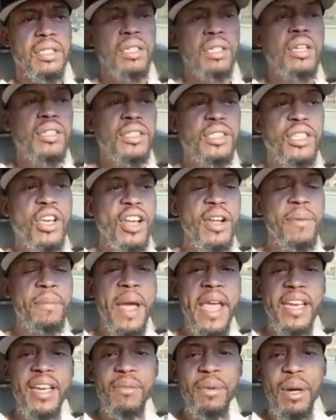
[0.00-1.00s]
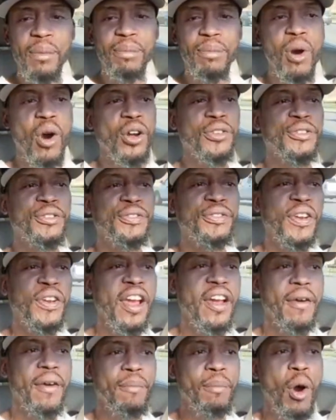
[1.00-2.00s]
it's going to make him a more
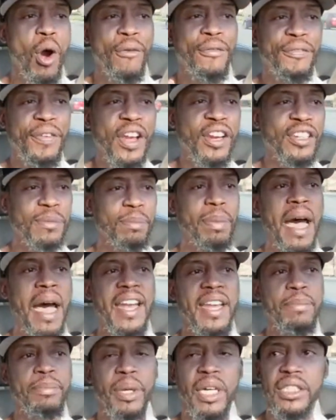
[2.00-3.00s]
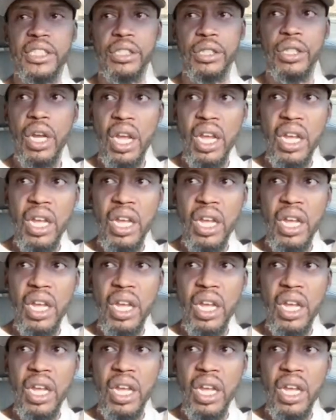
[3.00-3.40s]
fierce body puncher.